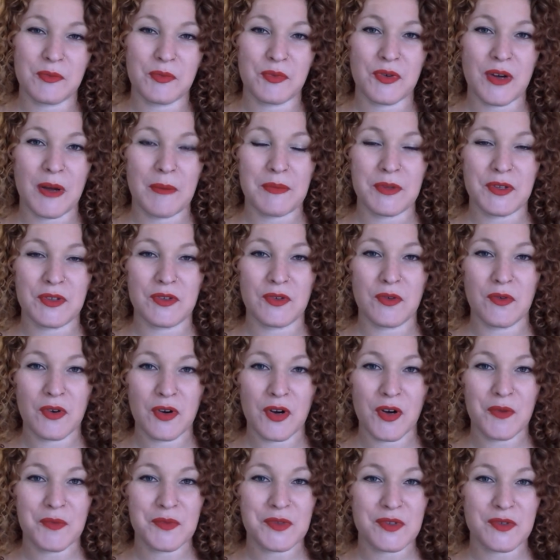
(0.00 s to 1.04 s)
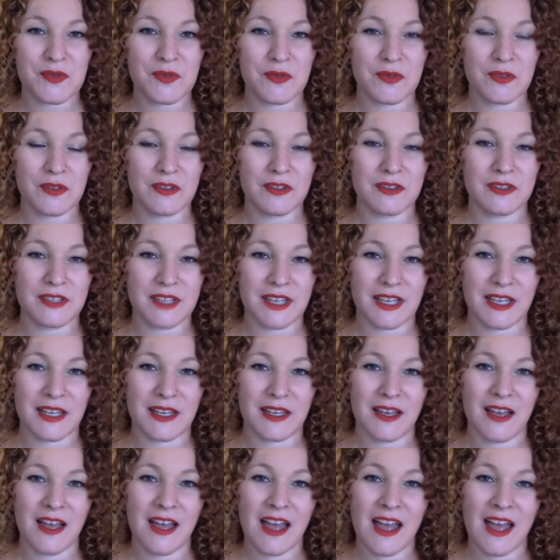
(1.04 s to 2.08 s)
prep your homeschool day